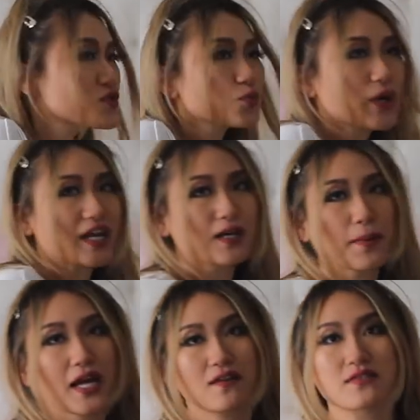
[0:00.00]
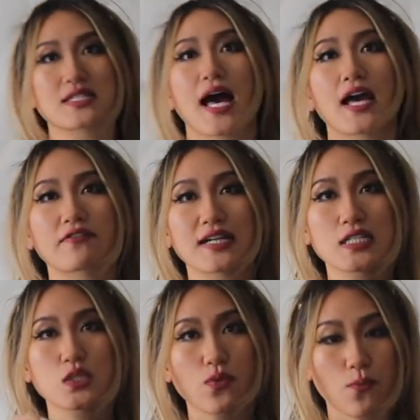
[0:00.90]
just wearing a pair of
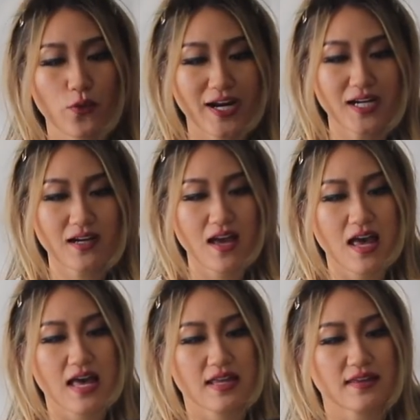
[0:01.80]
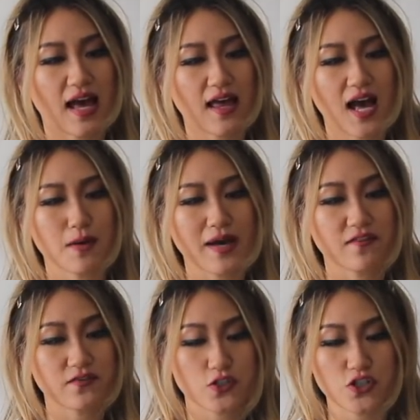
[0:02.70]
high-rise swimwear that um,
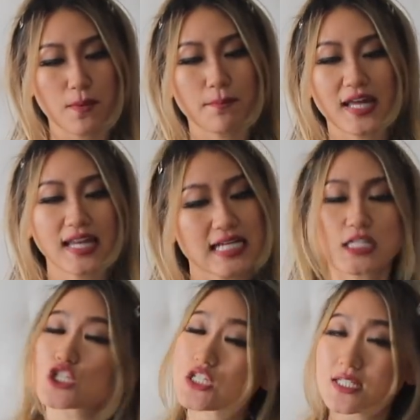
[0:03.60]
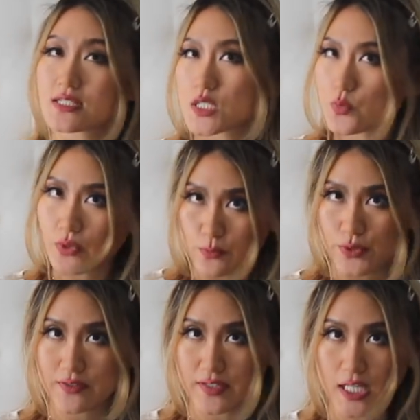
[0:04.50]
I feature in my last Shein
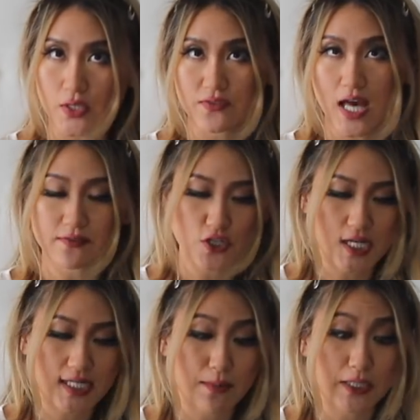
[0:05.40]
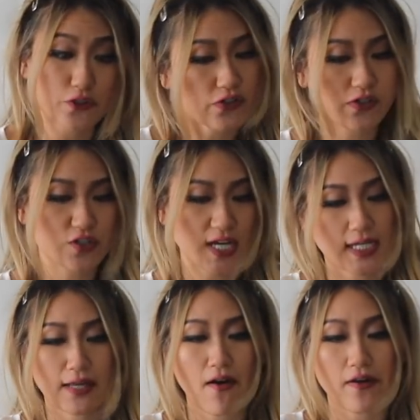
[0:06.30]
swimwear video. If you haven't checked it out, make sure you go
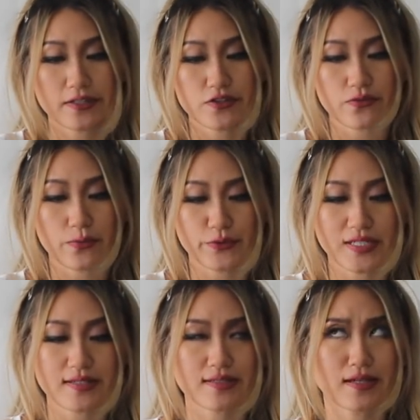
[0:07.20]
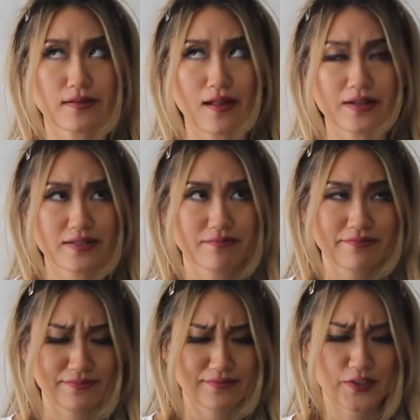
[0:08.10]
check it out. All this swimwear is like $10
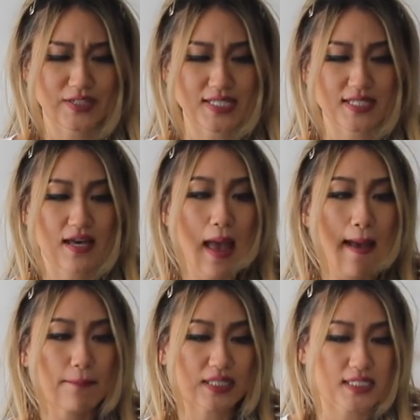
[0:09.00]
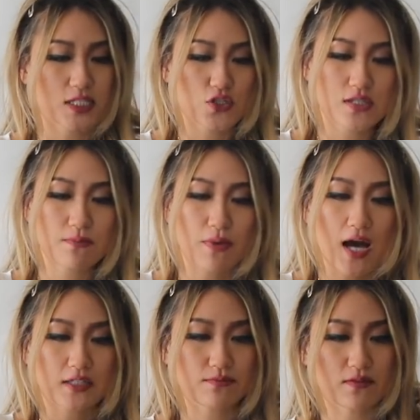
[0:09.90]
crazy. But this is just the
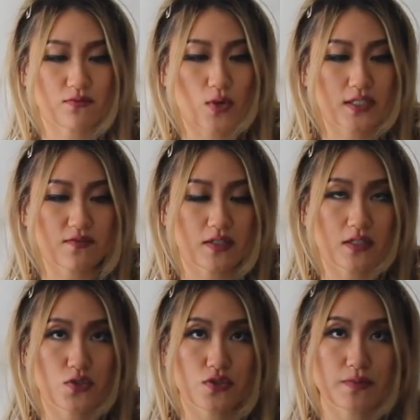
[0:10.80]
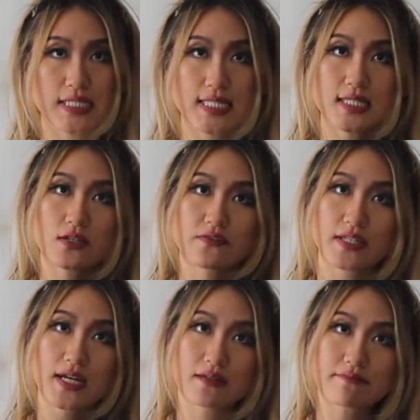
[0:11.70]
bottom of one of the two pieces
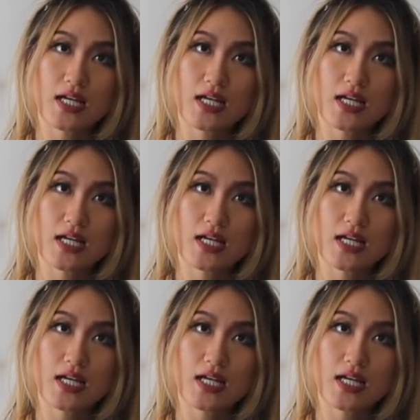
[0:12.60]
over there.